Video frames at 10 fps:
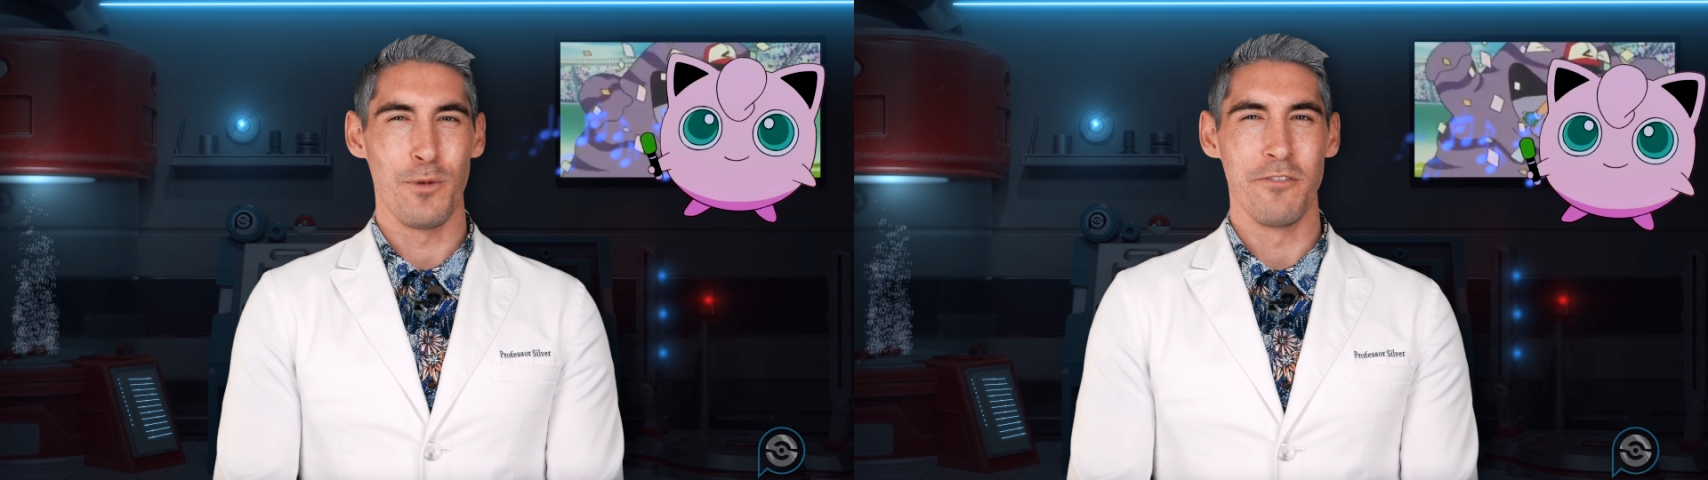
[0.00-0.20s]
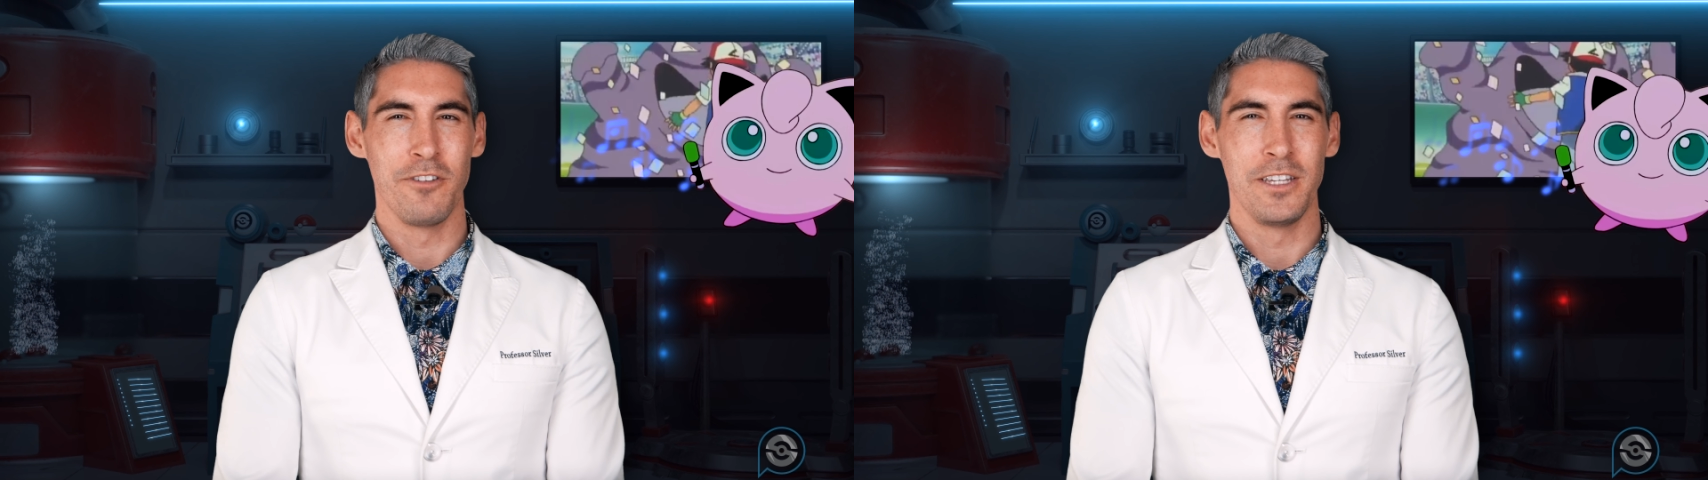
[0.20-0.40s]

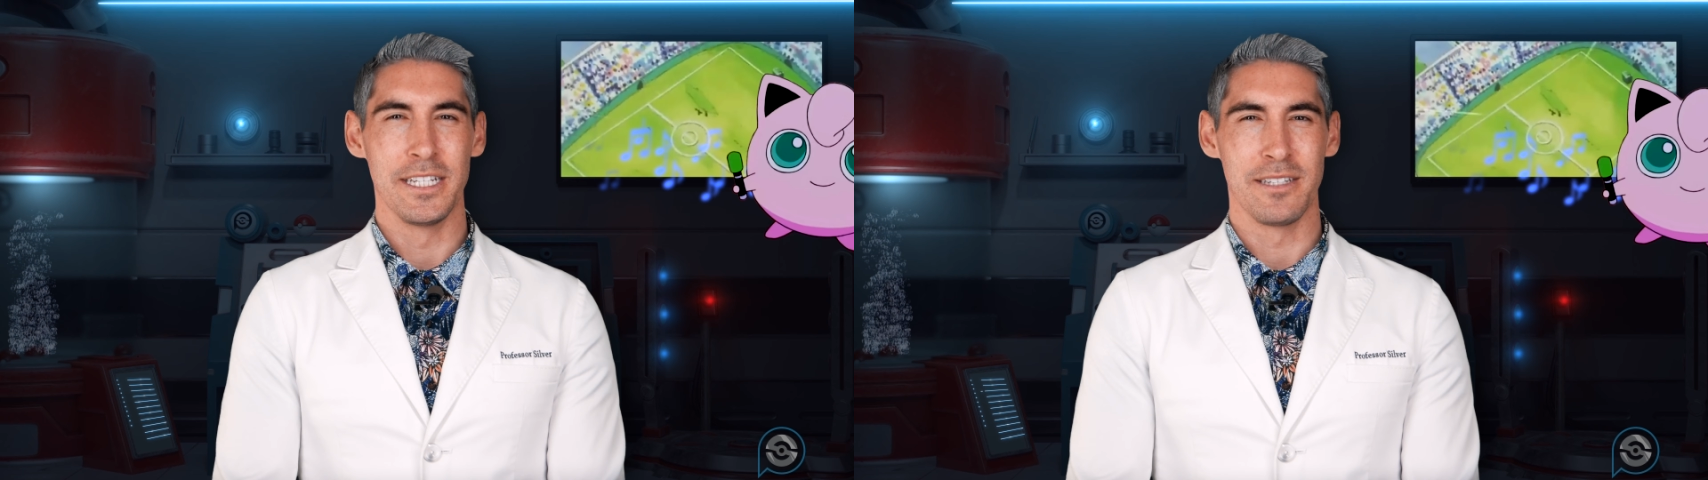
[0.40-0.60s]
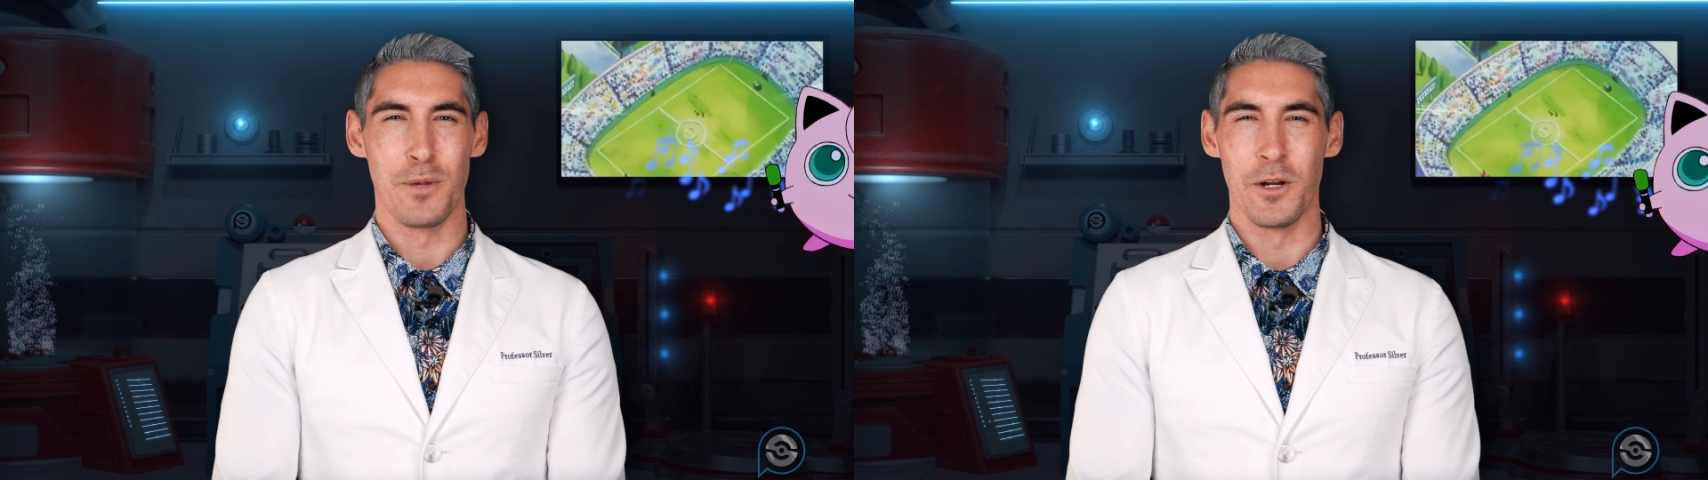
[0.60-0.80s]
briefly
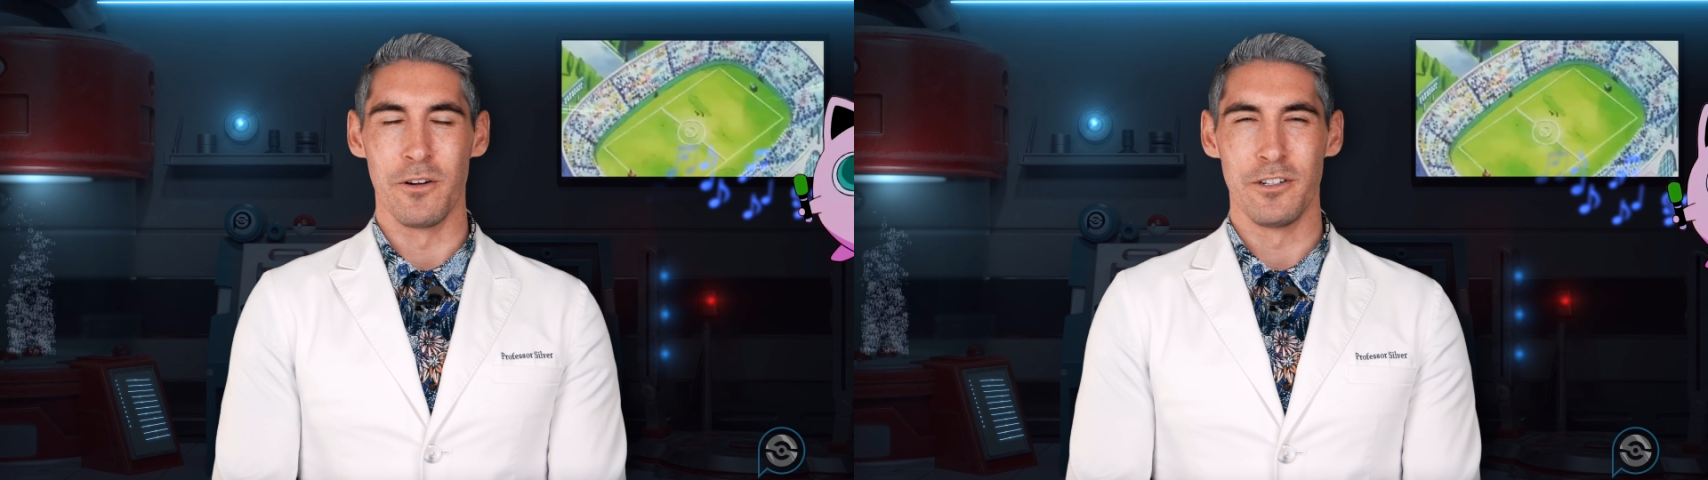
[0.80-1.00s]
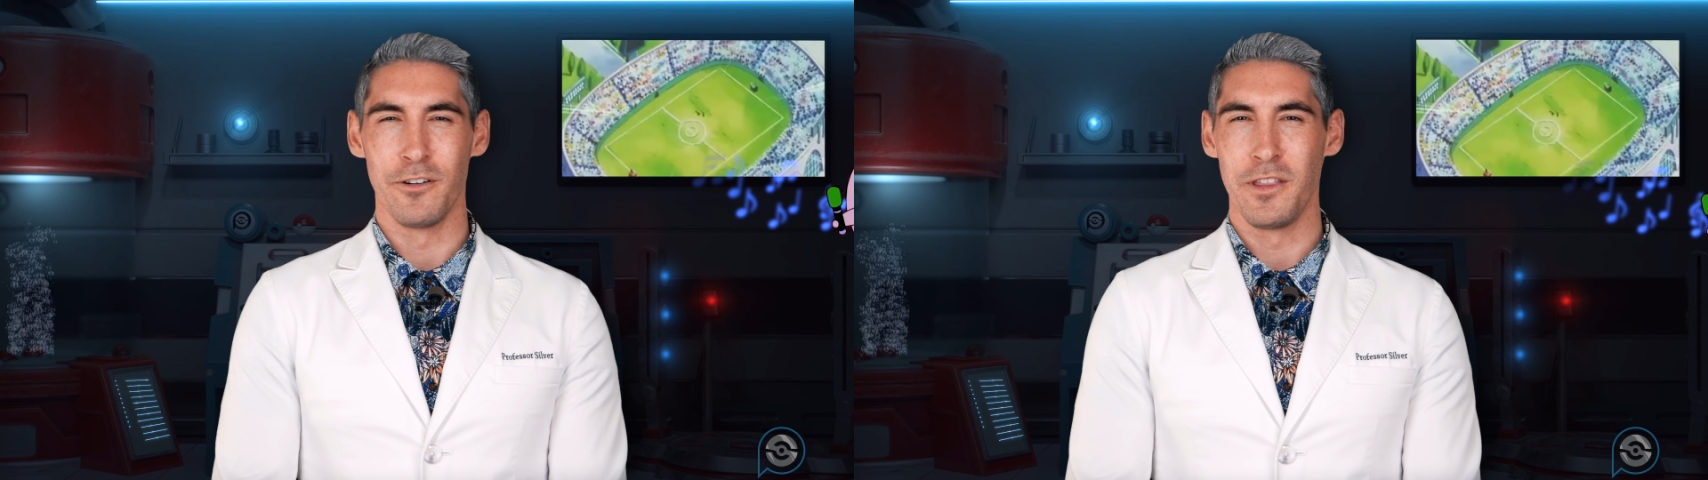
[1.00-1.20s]

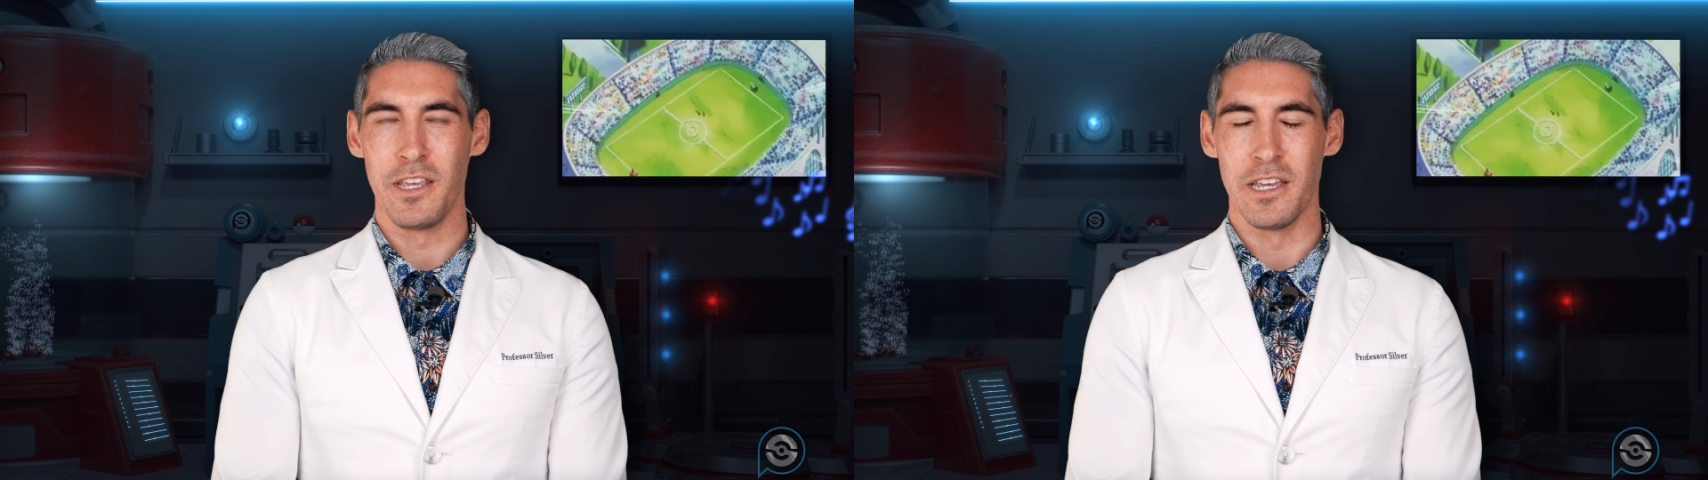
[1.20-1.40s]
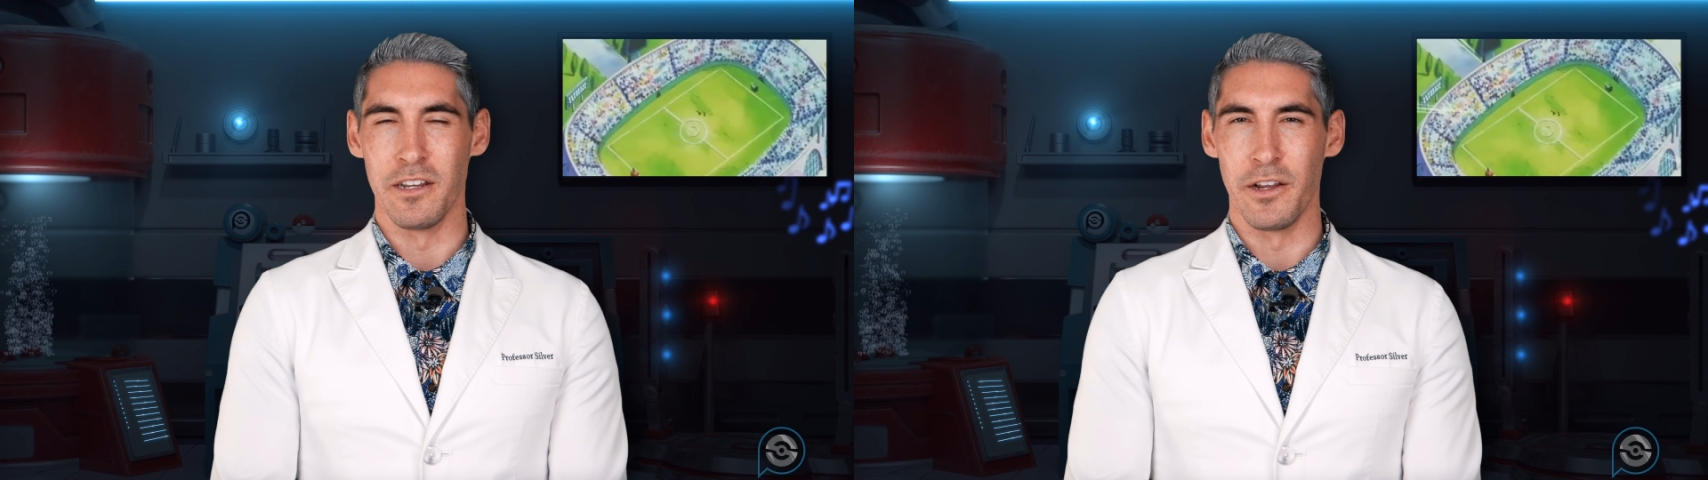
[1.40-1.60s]
disappeared during
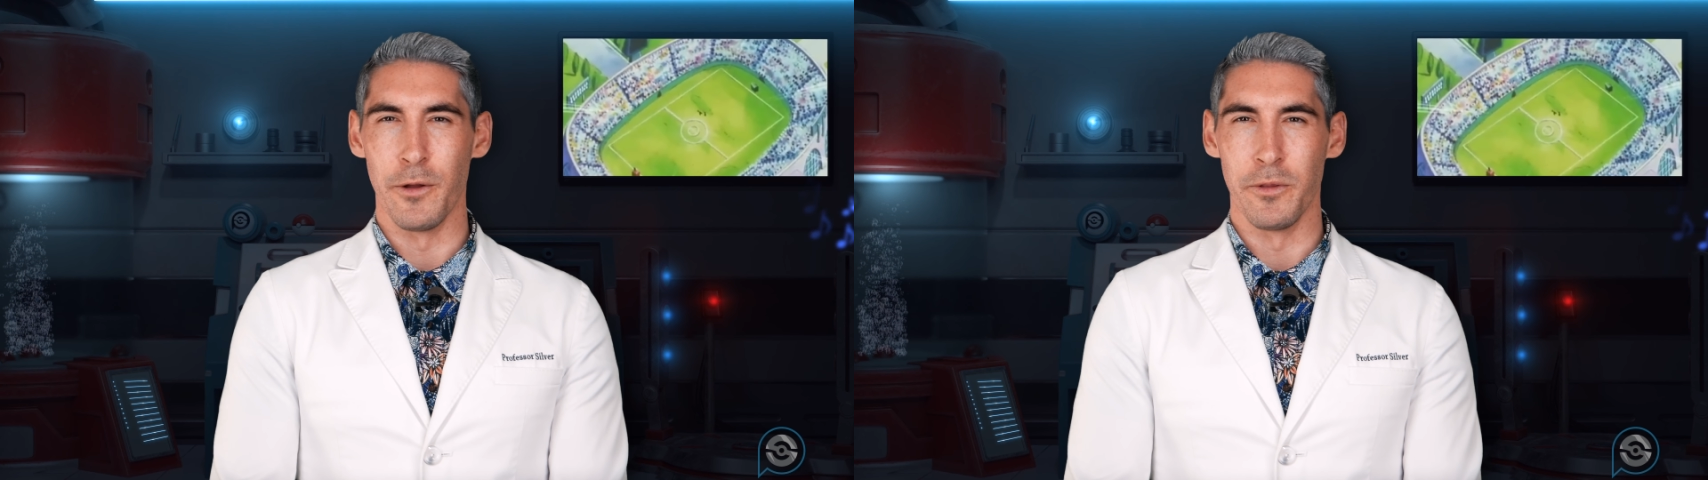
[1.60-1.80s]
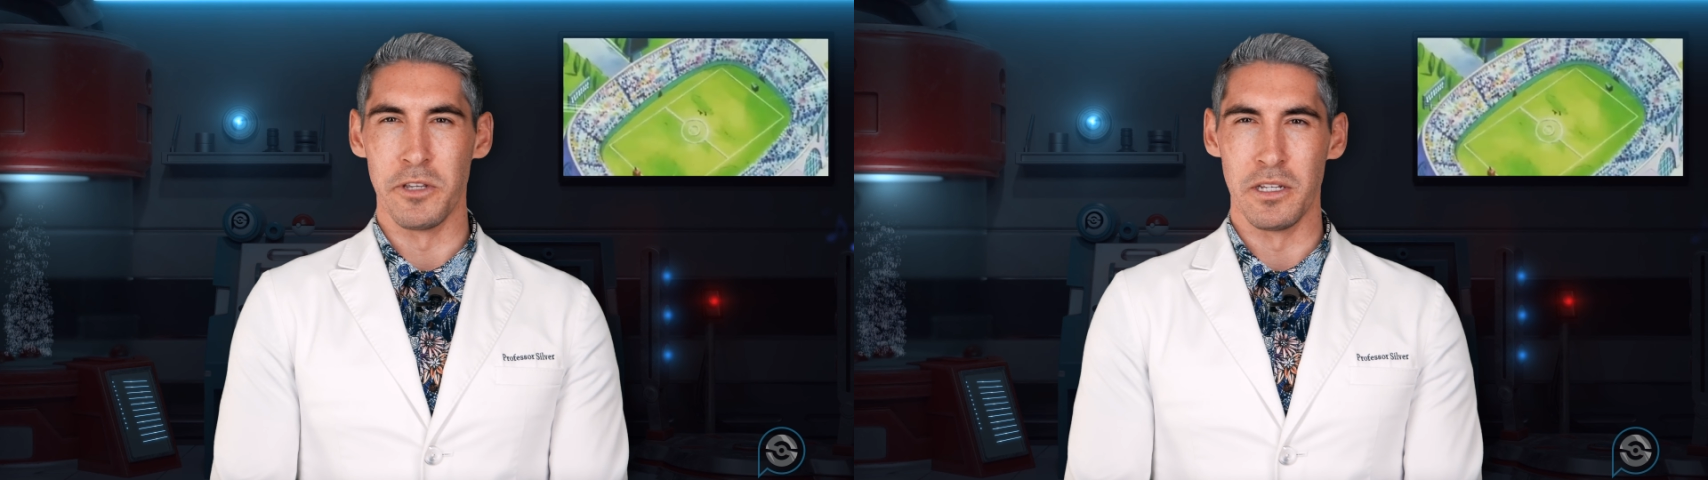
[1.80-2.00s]
the
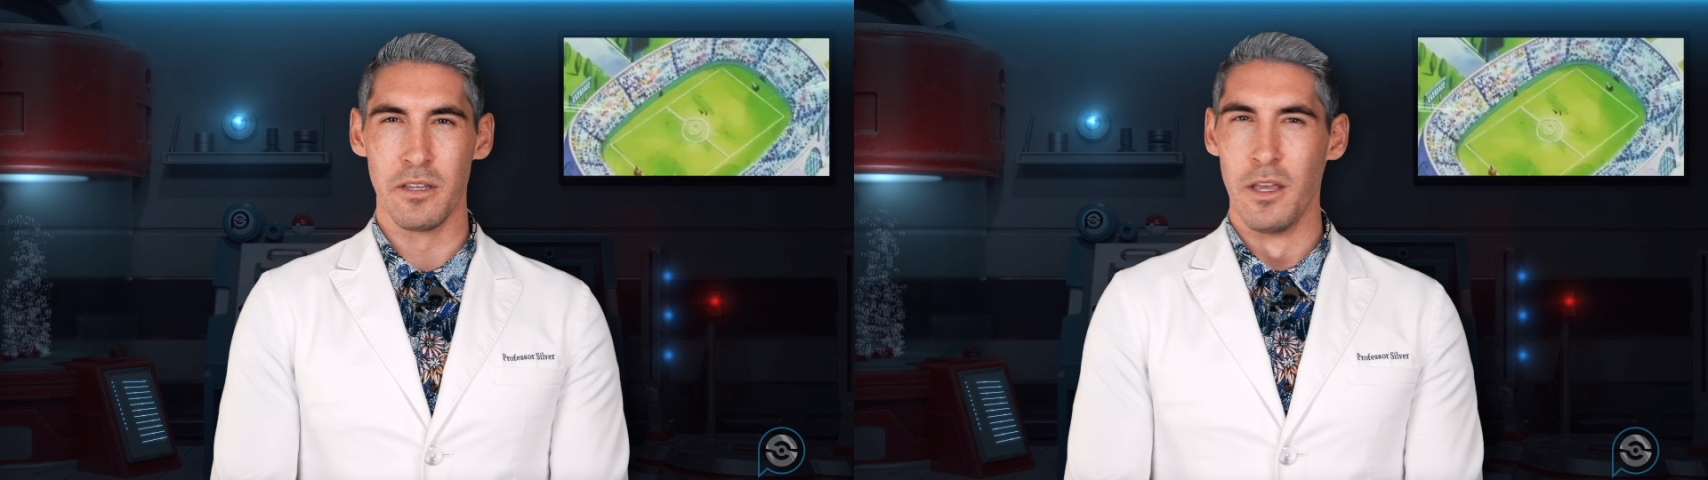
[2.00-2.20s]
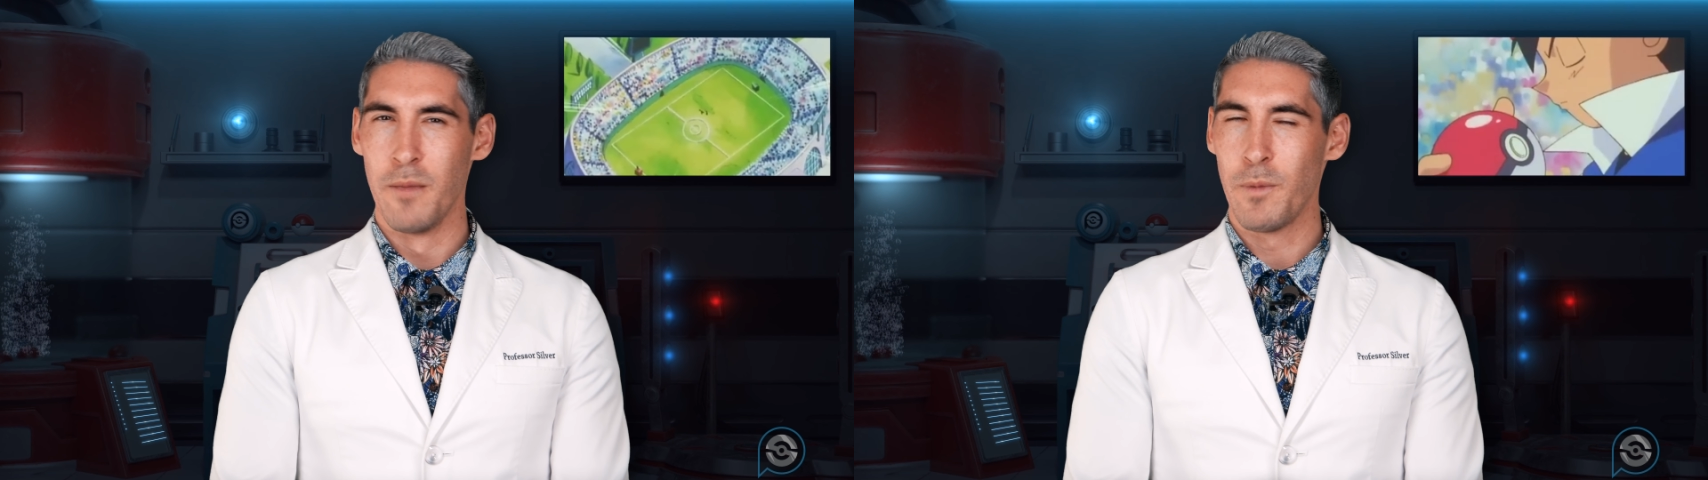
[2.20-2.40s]
Indigo League,